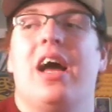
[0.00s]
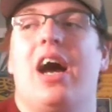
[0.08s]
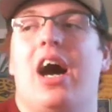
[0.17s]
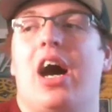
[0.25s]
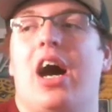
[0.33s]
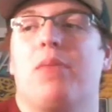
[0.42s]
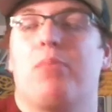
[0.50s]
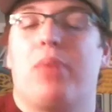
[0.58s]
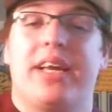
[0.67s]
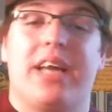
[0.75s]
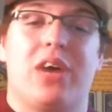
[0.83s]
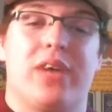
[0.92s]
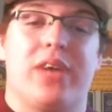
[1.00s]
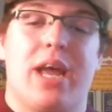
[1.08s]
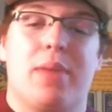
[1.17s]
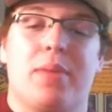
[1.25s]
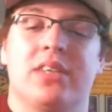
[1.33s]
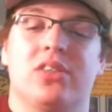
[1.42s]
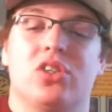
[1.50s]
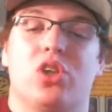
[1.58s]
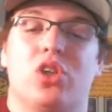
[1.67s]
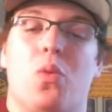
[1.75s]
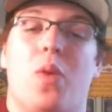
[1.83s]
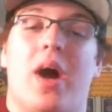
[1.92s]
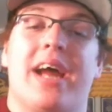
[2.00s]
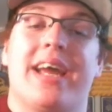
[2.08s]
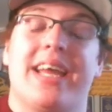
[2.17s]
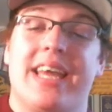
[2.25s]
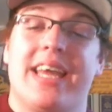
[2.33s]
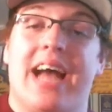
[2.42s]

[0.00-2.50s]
uh, breakout game and to show why he